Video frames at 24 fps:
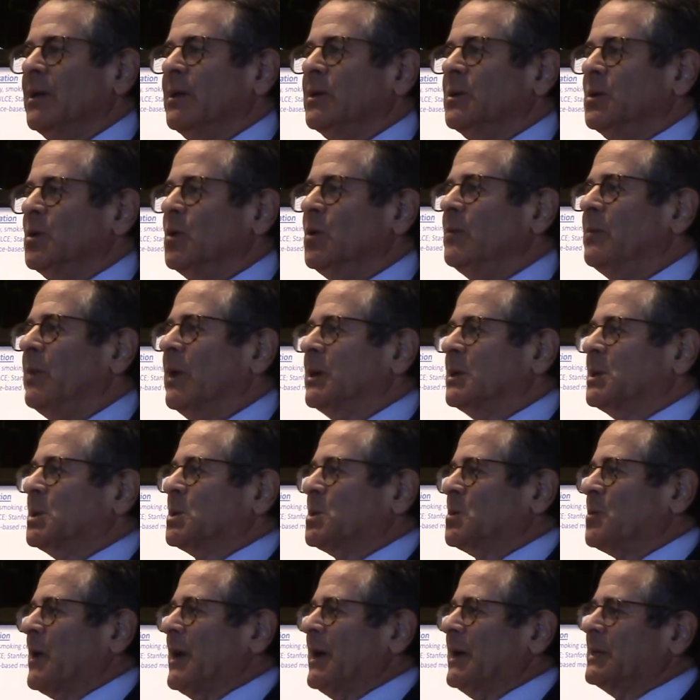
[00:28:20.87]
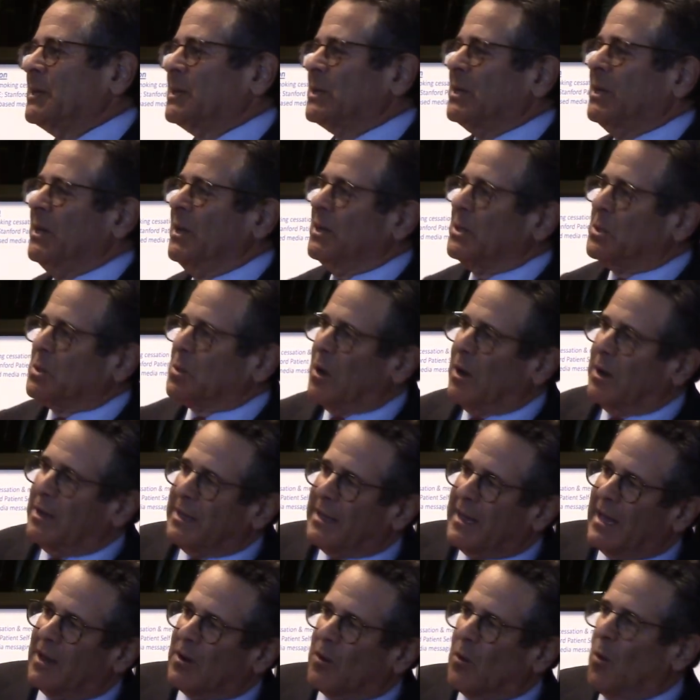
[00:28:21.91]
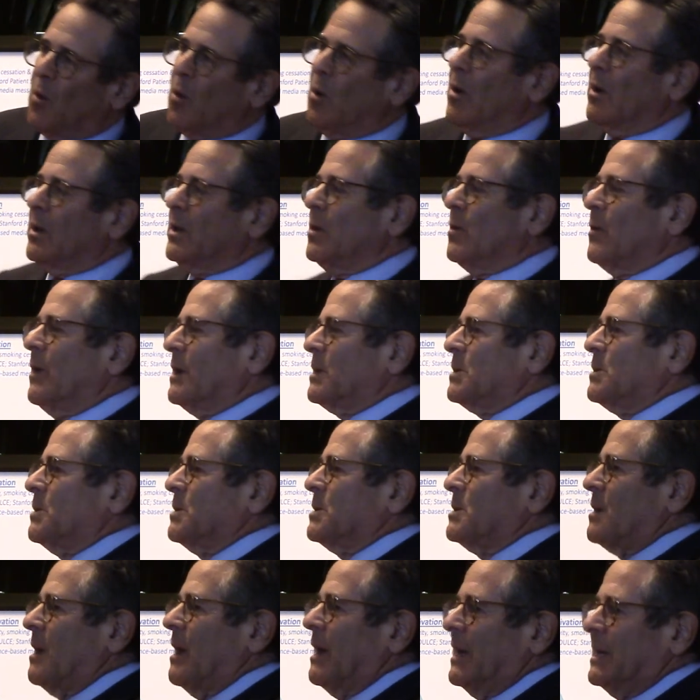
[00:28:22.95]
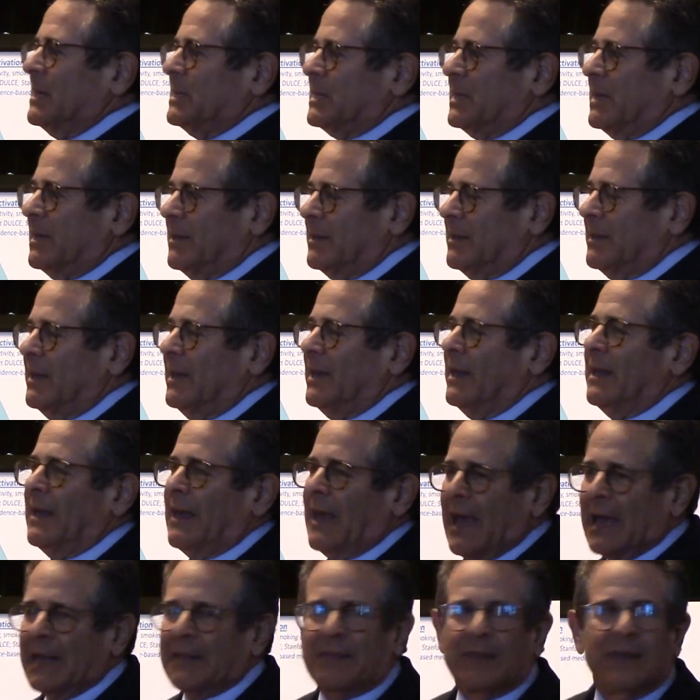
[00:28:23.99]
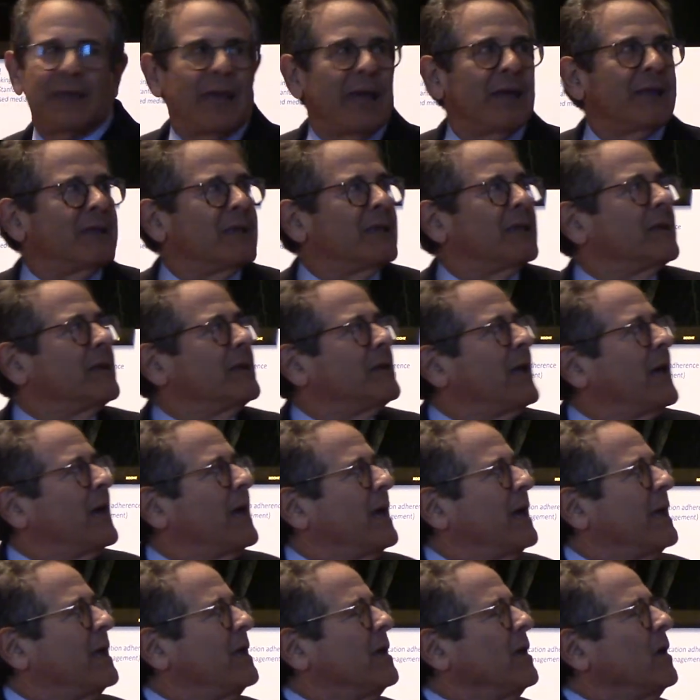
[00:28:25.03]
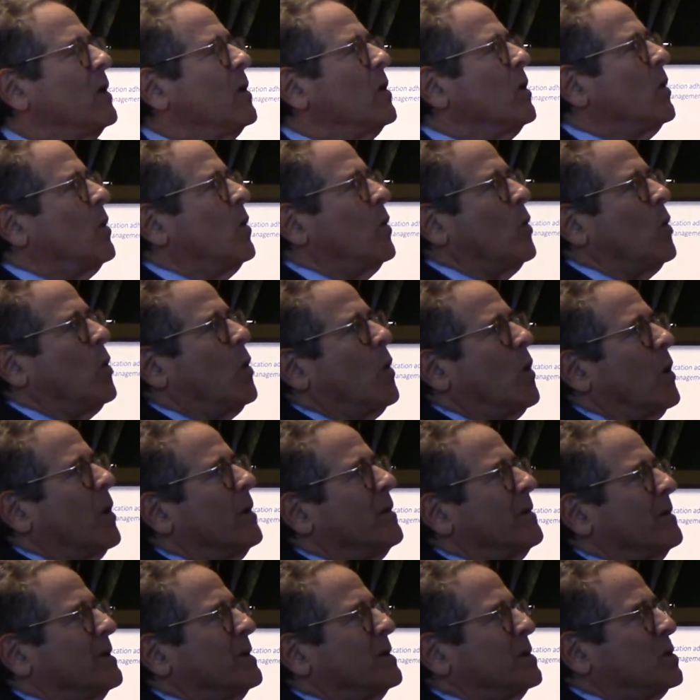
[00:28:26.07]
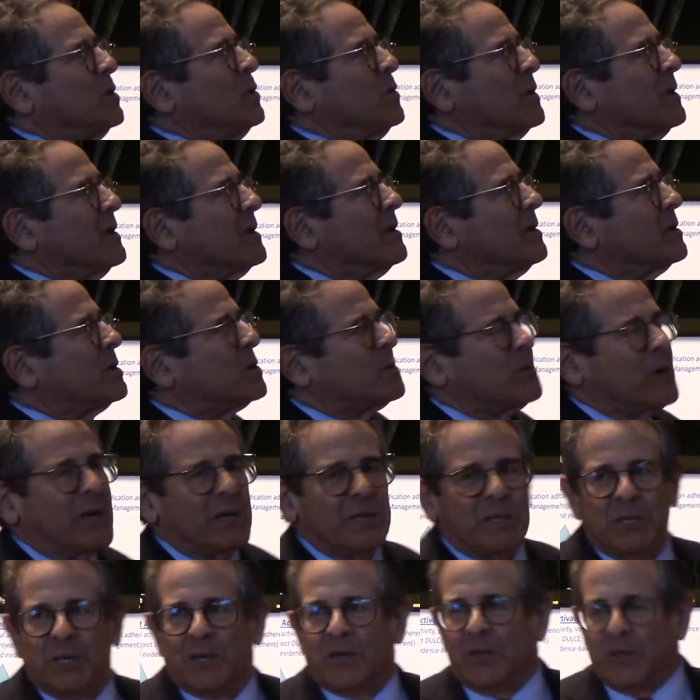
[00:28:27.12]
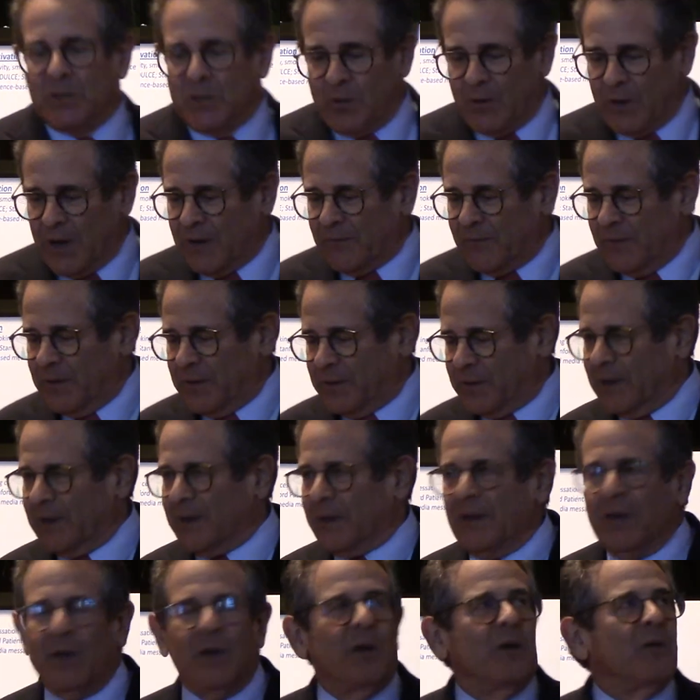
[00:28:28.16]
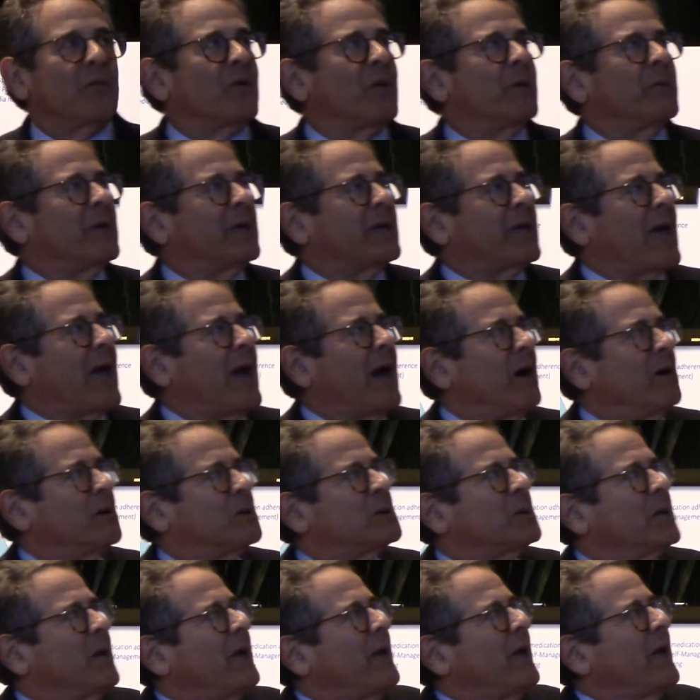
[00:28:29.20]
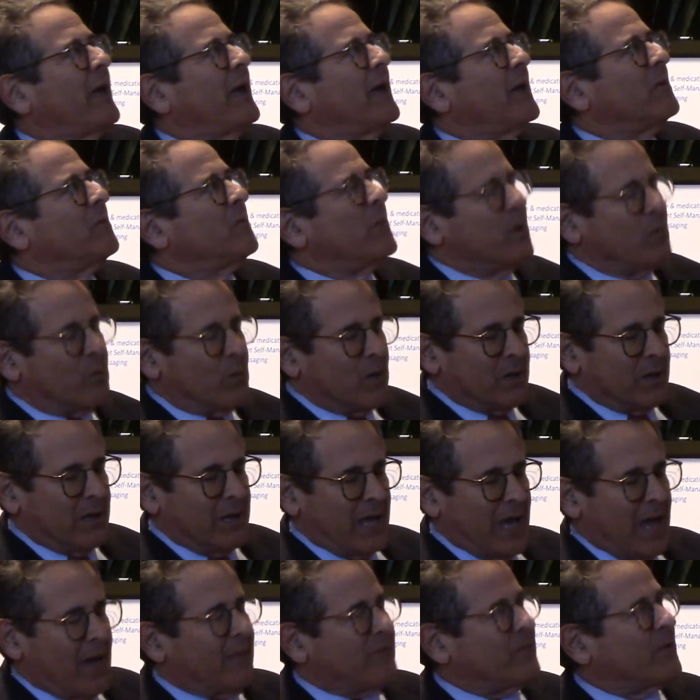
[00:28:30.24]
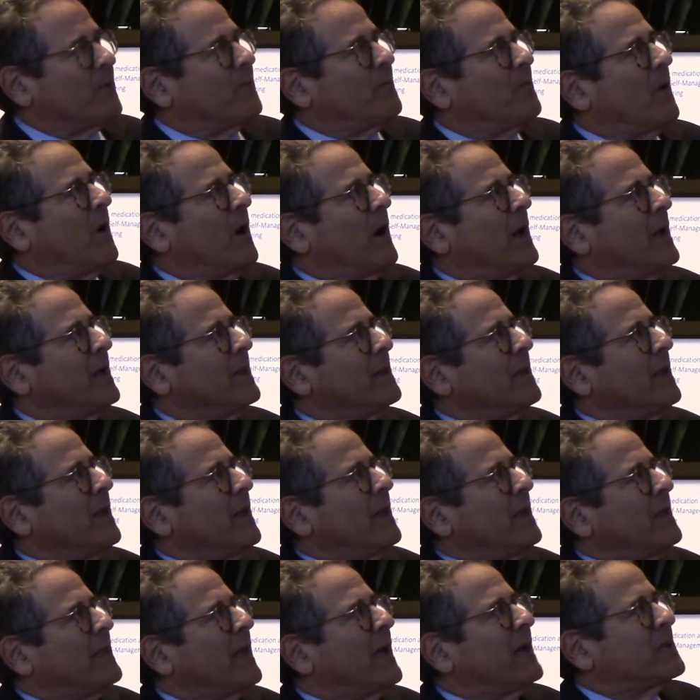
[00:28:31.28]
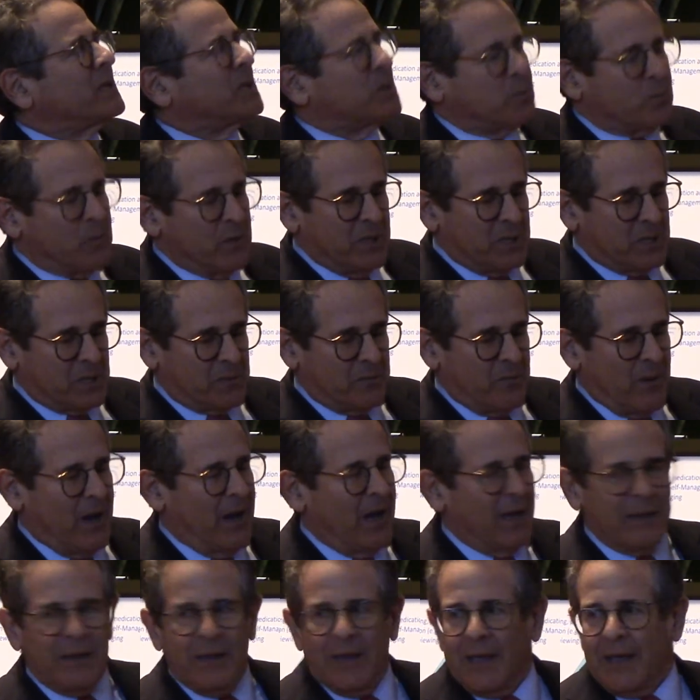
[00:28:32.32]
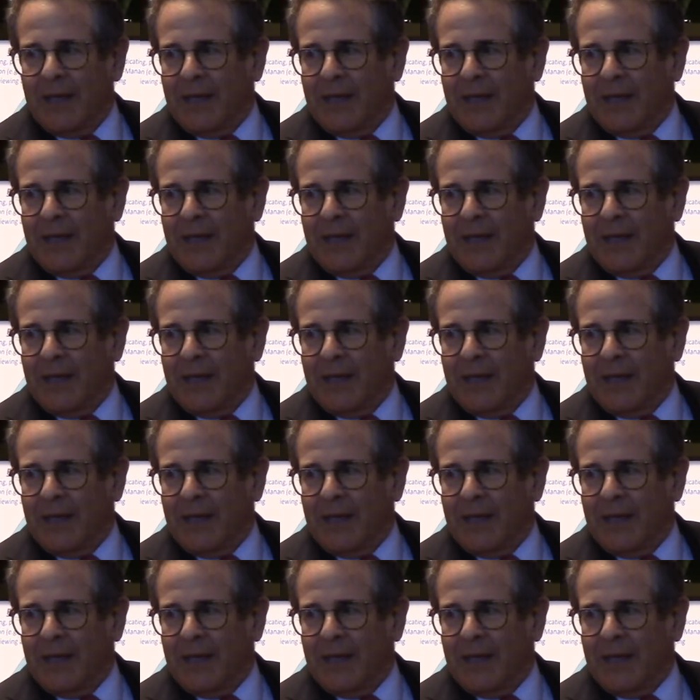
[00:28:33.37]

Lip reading: Too much stress, trying to get all your exercise in at the end of the day, or too little stress, you can do everything from the couch. And we really have to find that sweet spot.